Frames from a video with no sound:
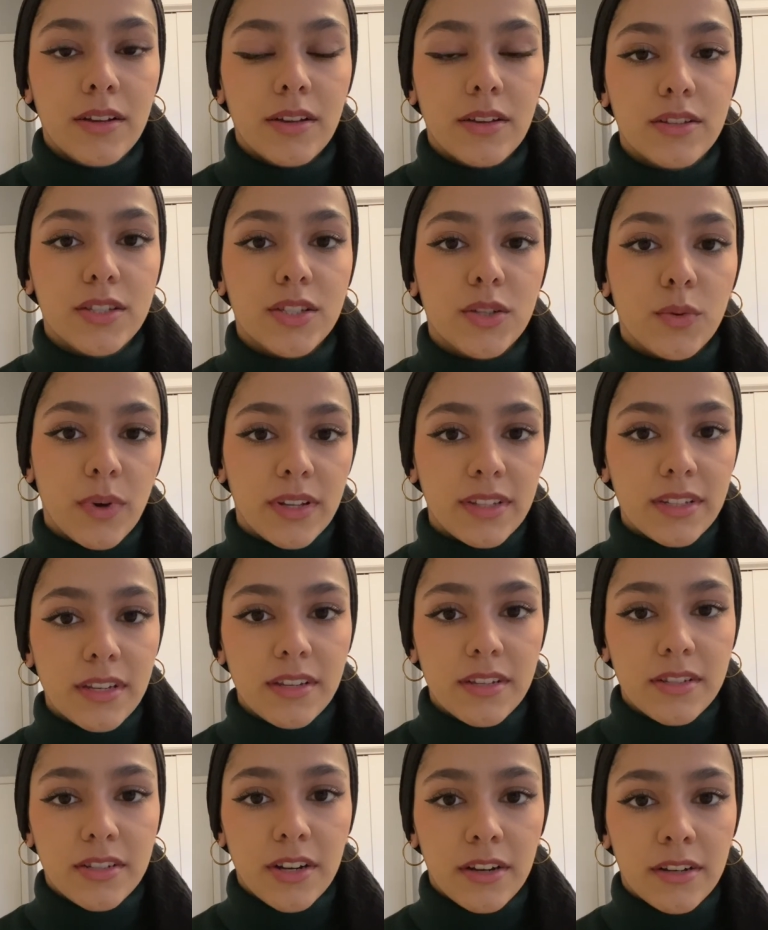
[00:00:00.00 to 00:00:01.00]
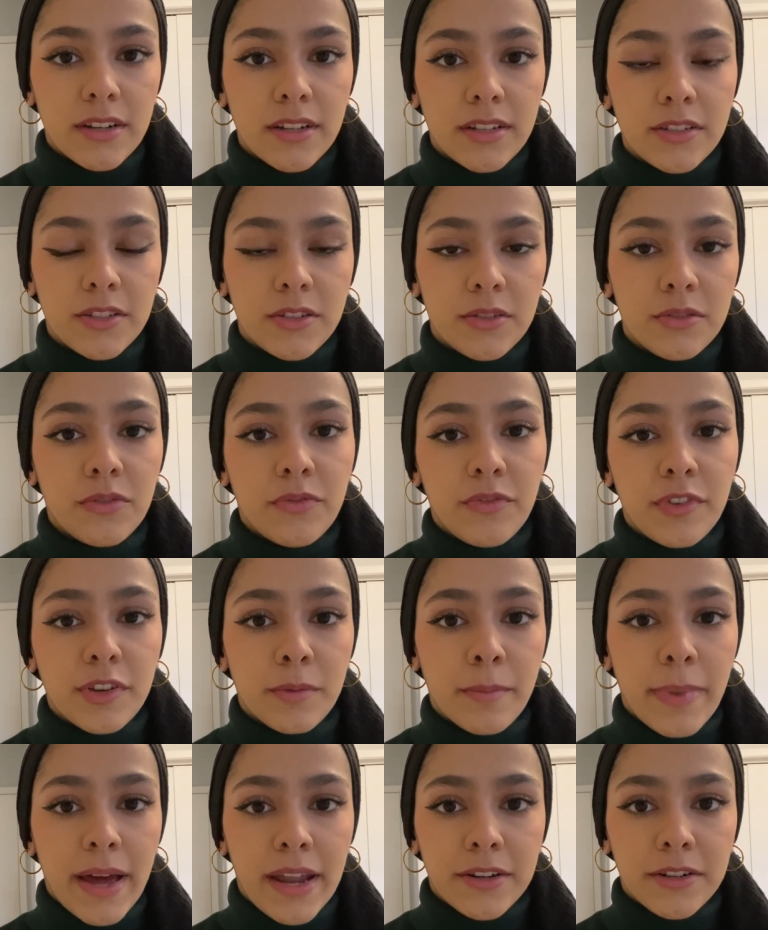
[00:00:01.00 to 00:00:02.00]
So once I started to feel
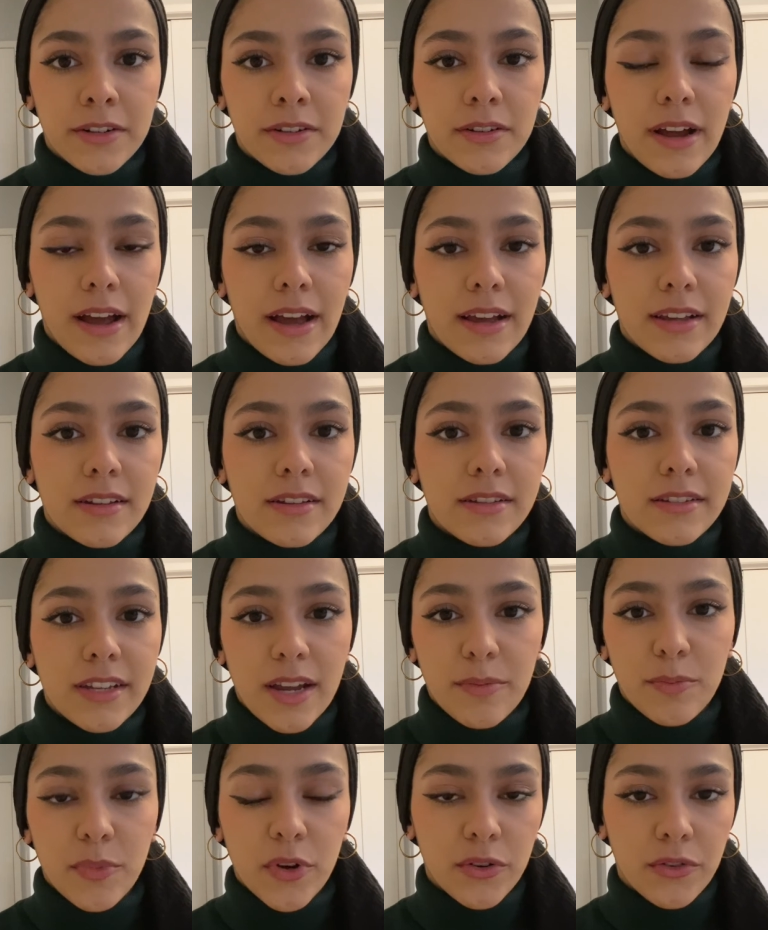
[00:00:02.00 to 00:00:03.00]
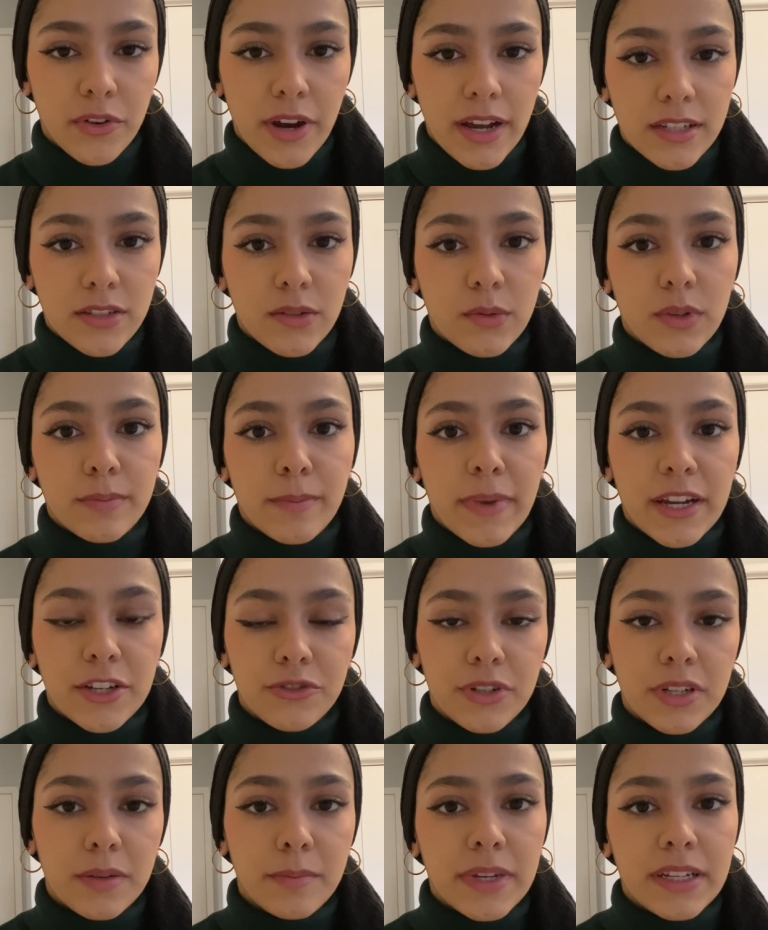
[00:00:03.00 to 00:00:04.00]
better as I progressed with my
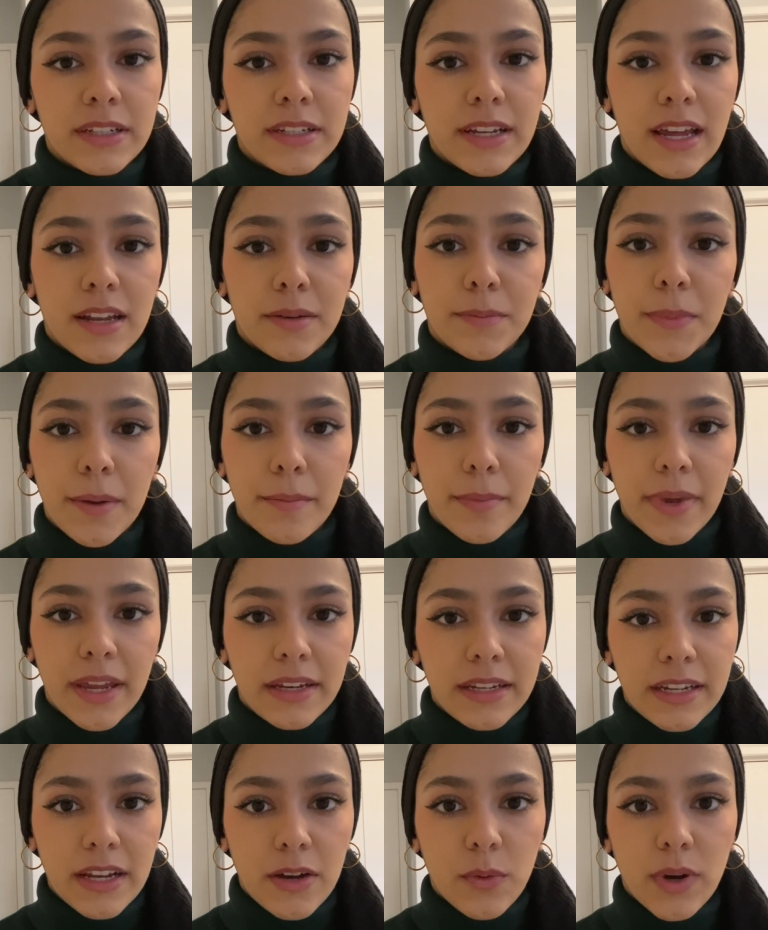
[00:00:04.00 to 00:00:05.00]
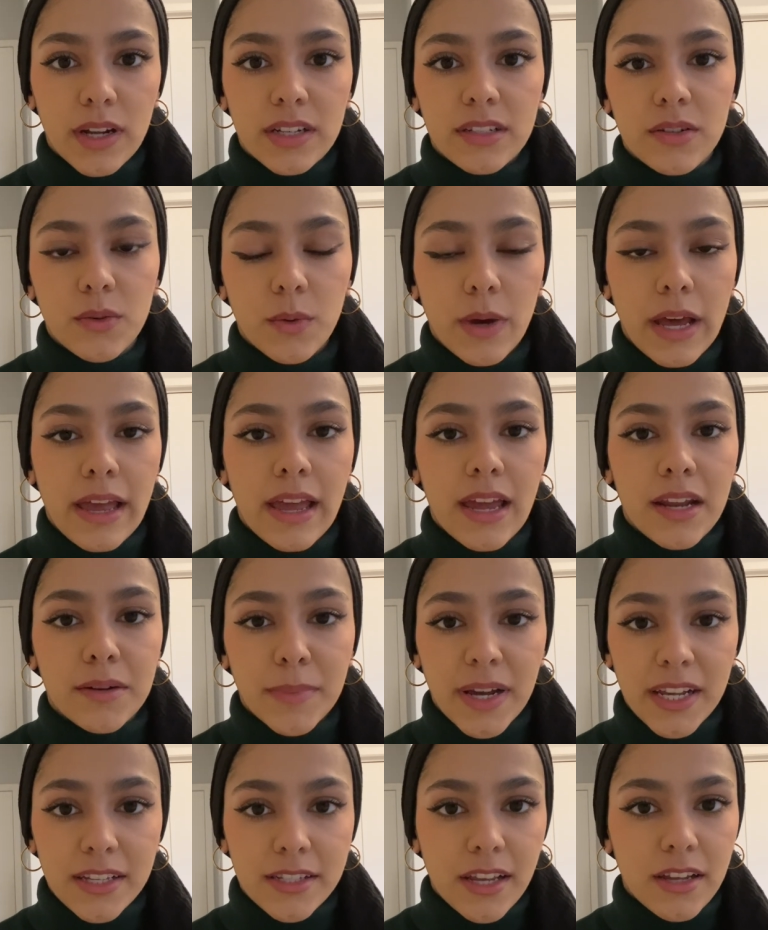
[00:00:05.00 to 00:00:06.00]
treatment and my mania went away and
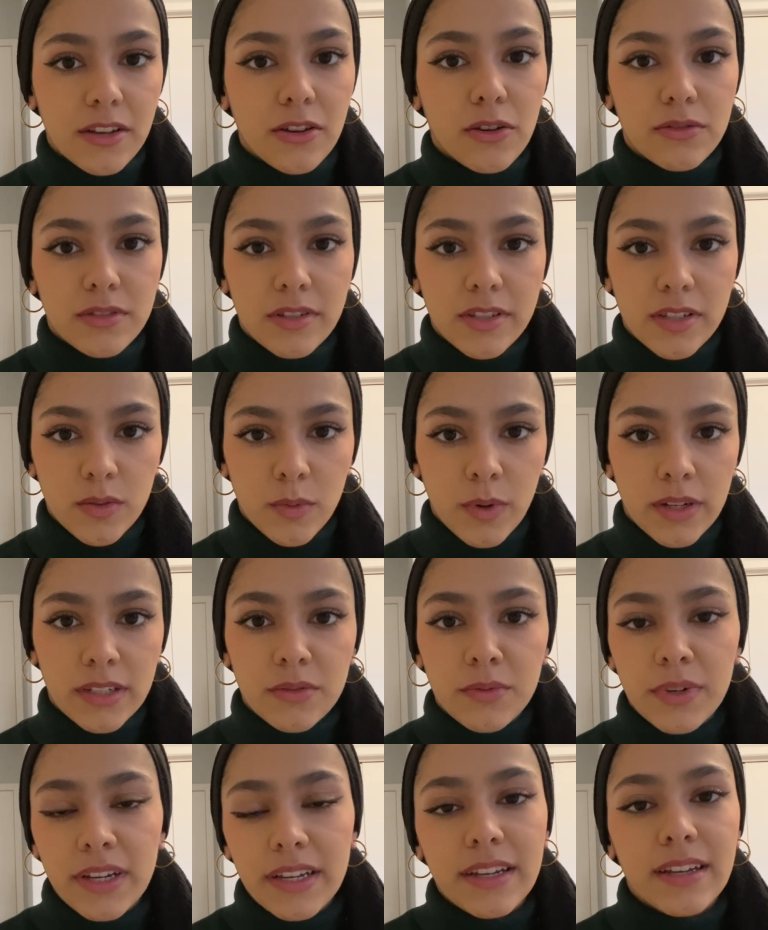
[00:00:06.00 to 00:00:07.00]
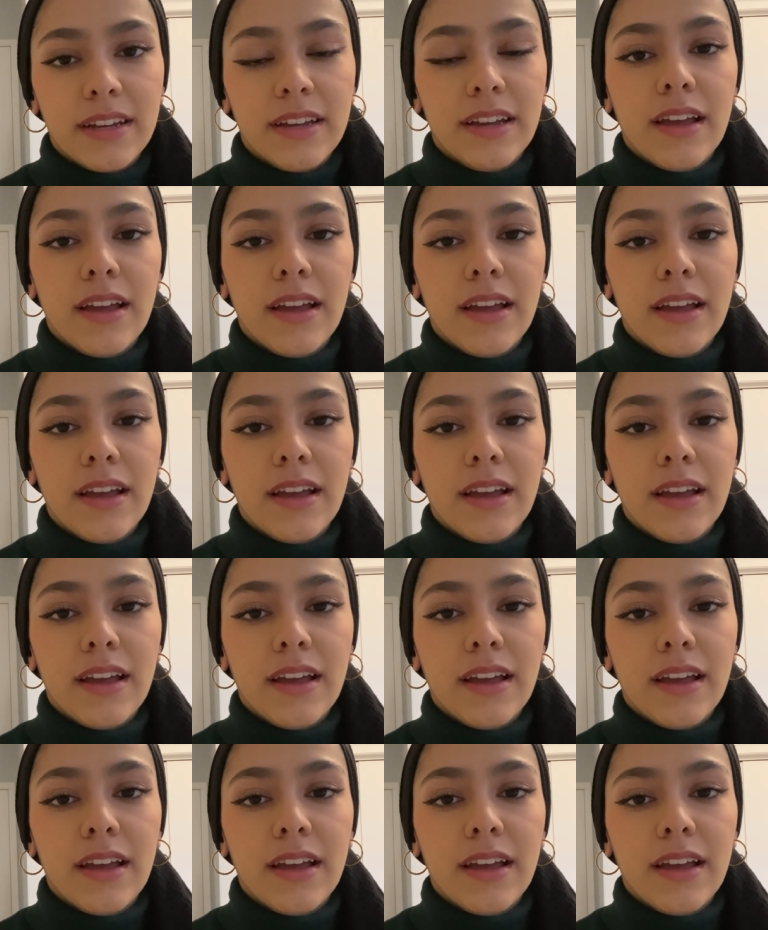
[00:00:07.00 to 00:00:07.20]
my psychosis went away,